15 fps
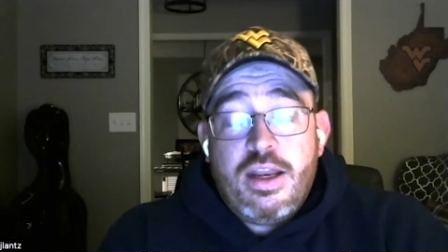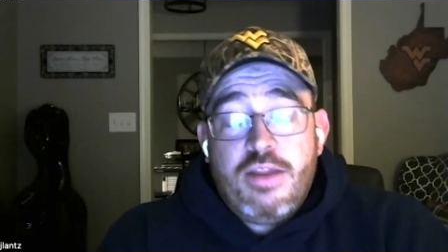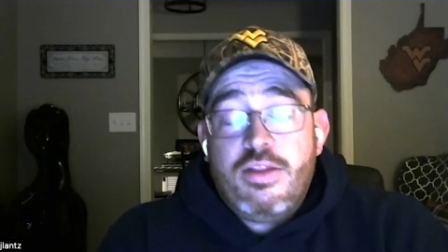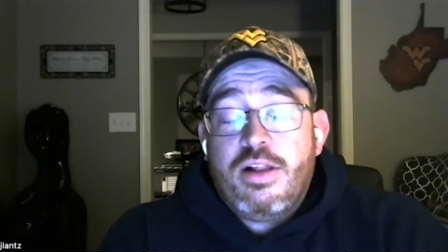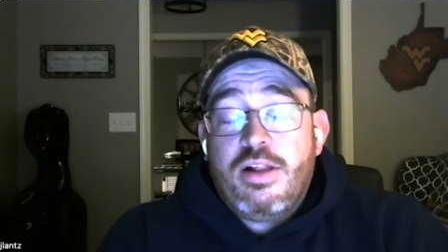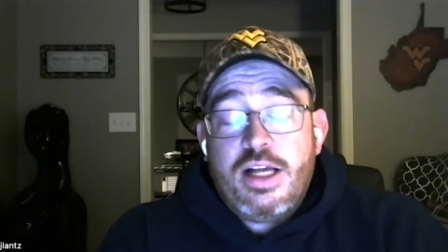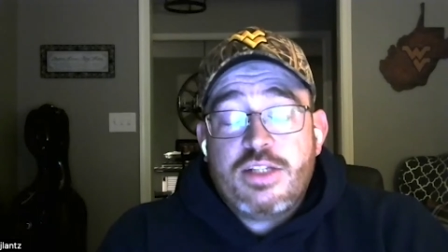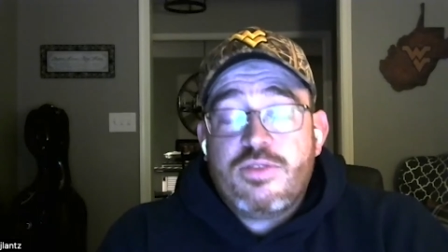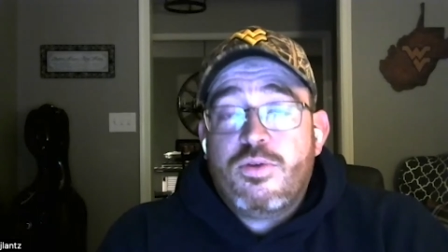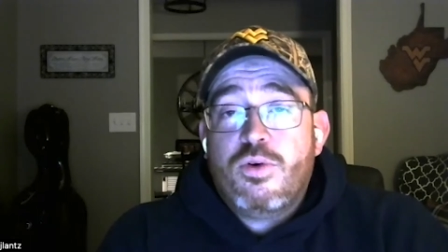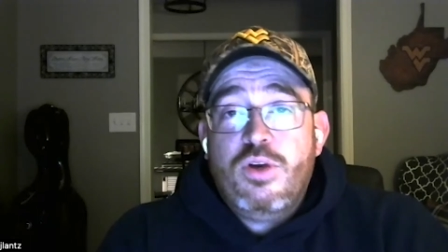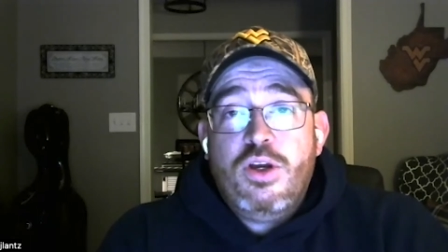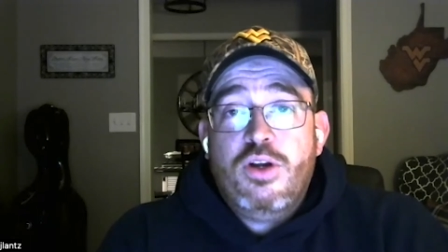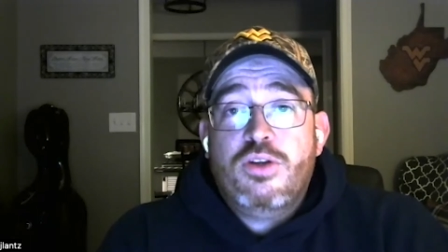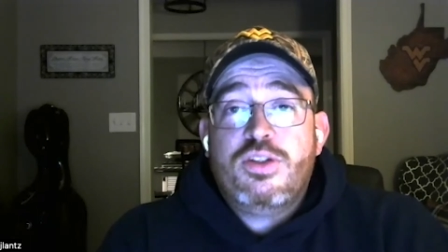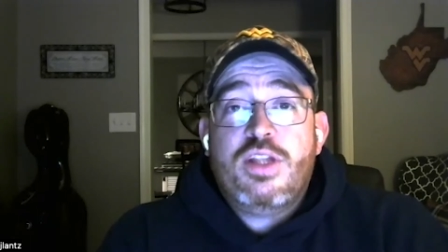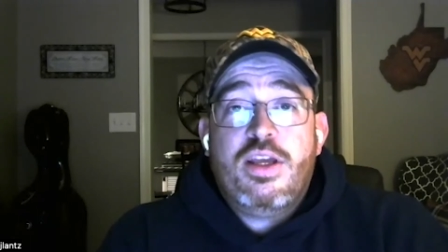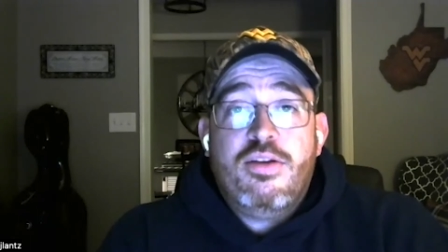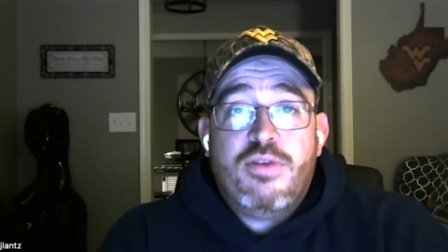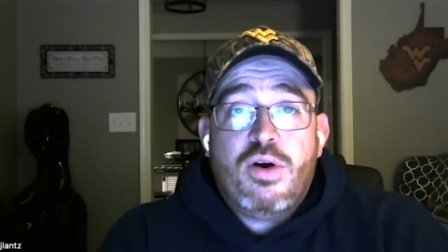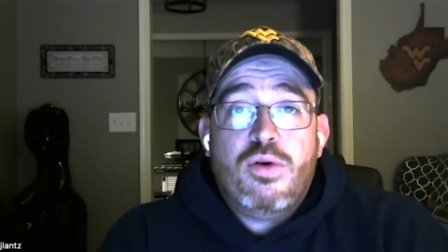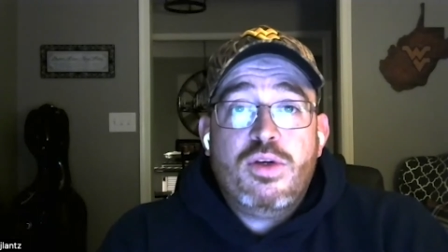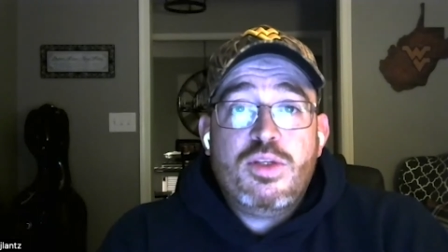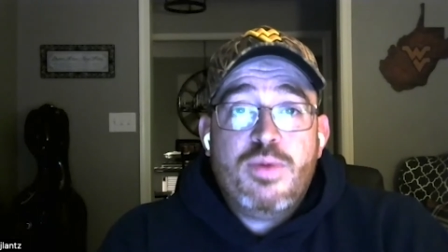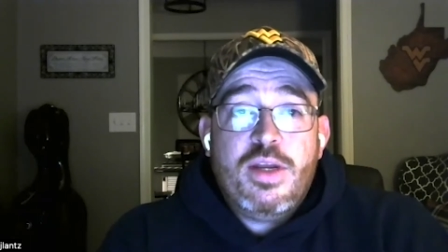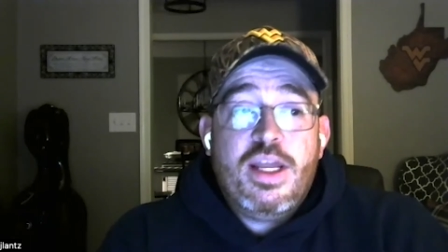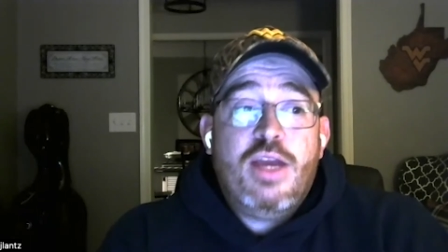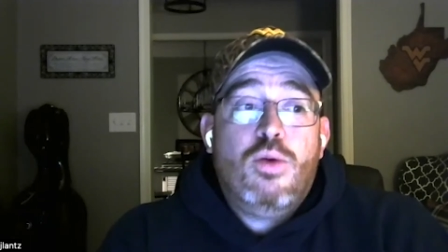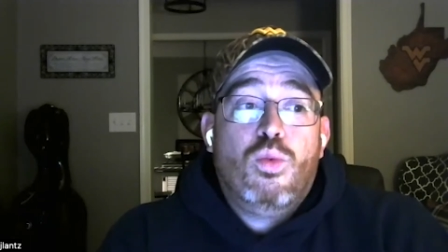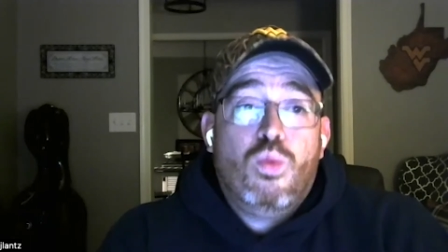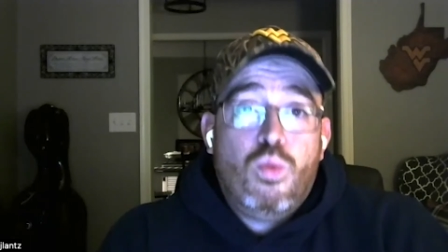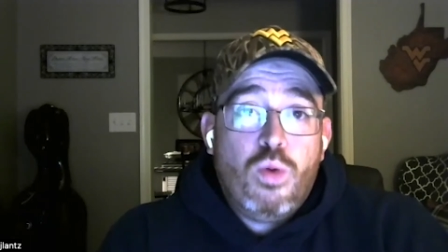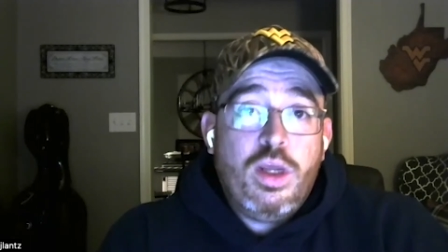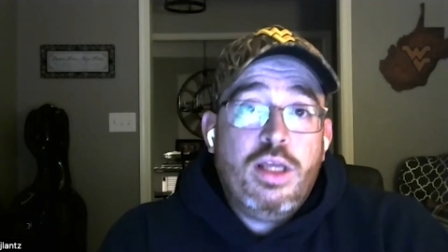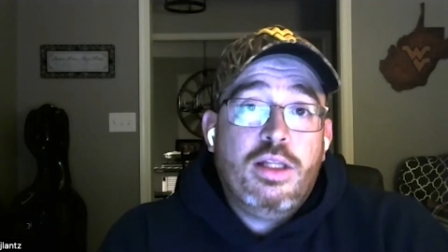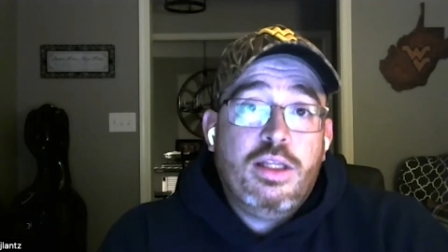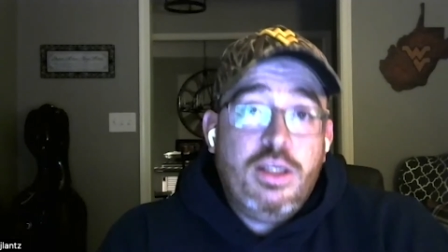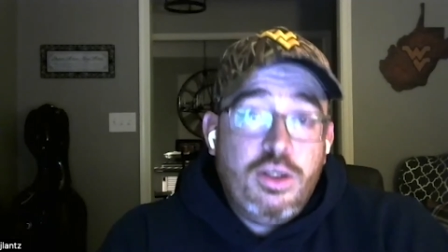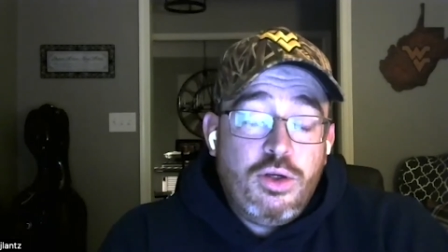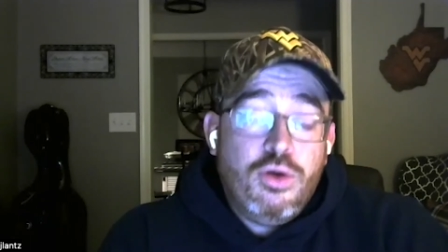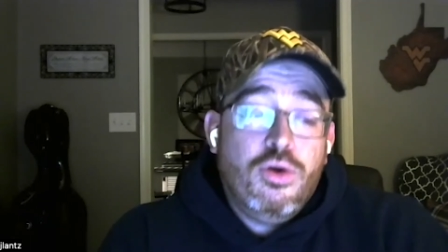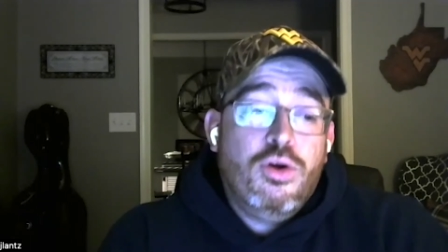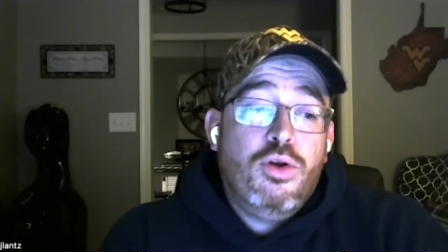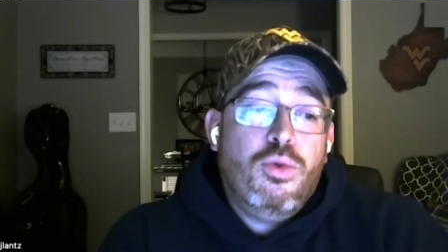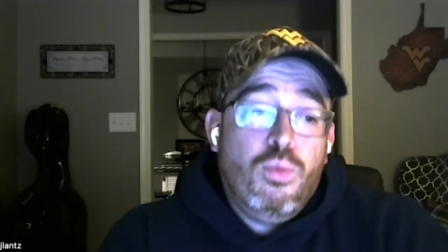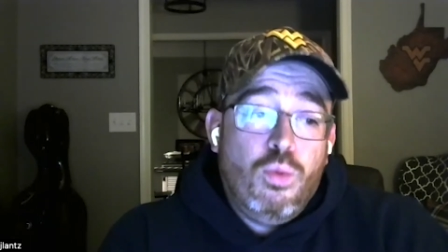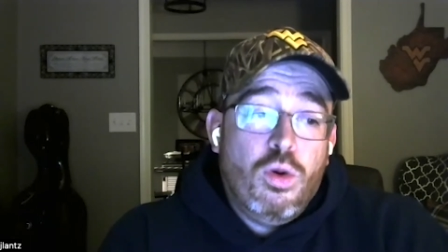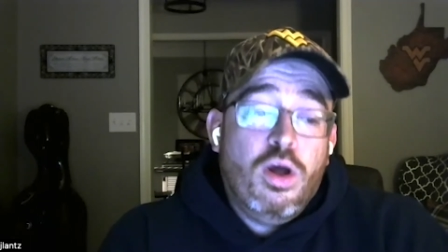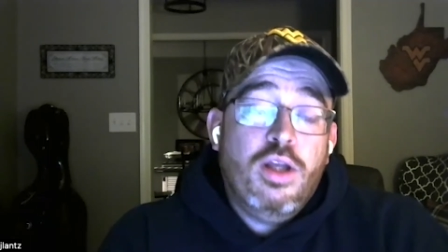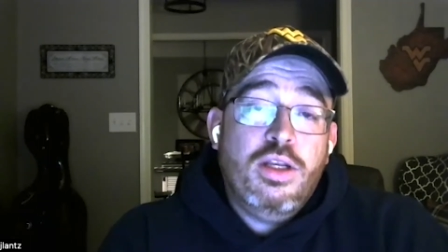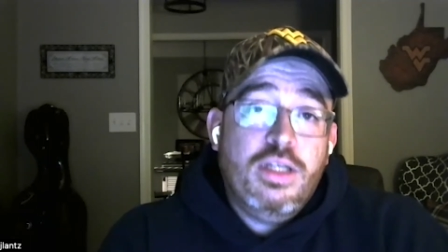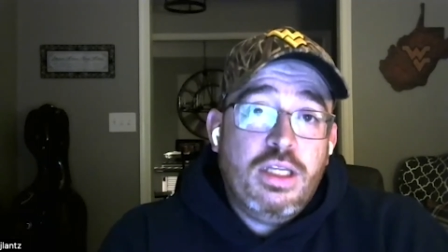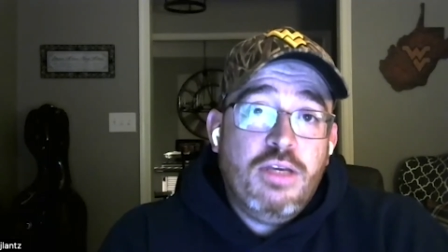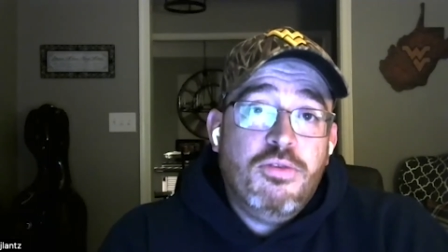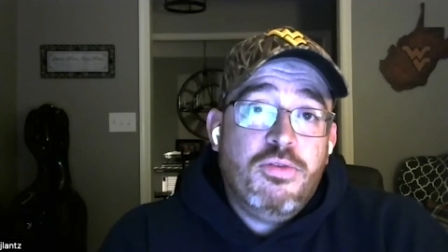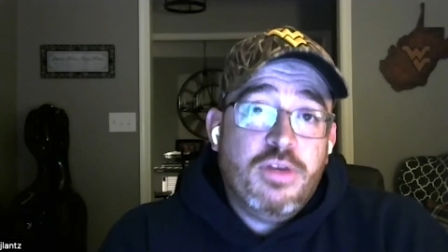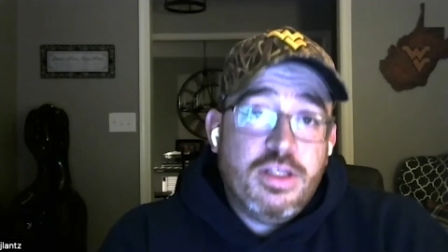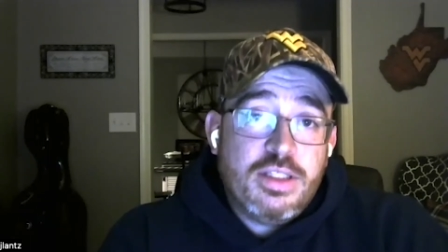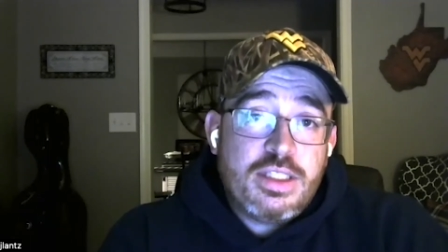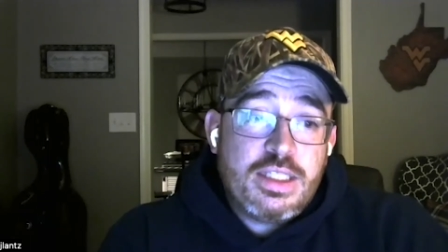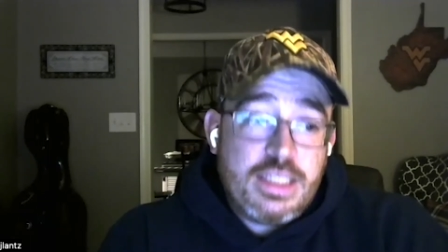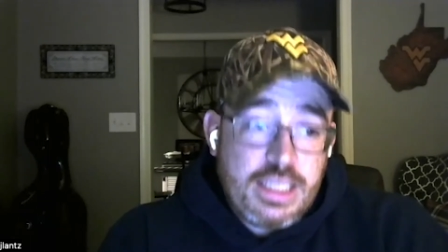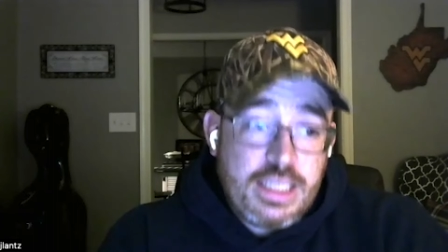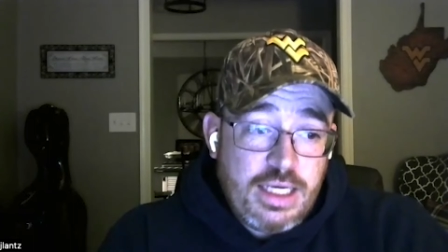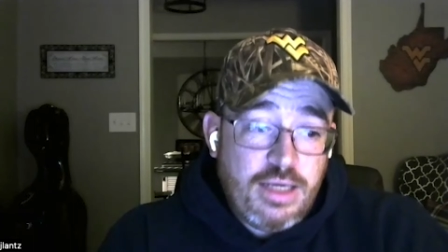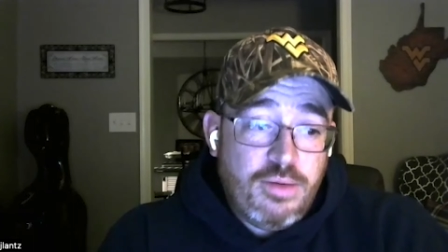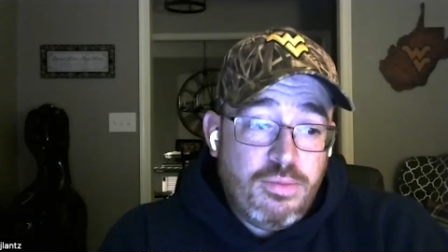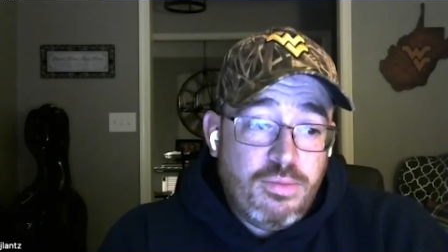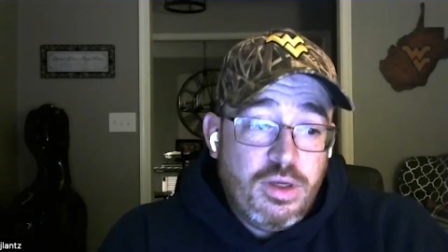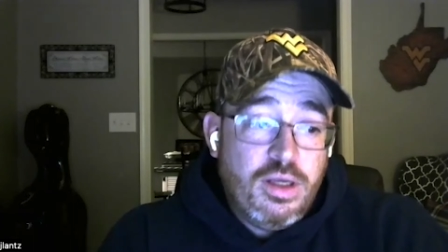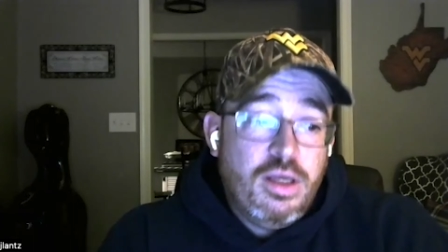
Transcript: In the last four years, they have always been a really good run defense team.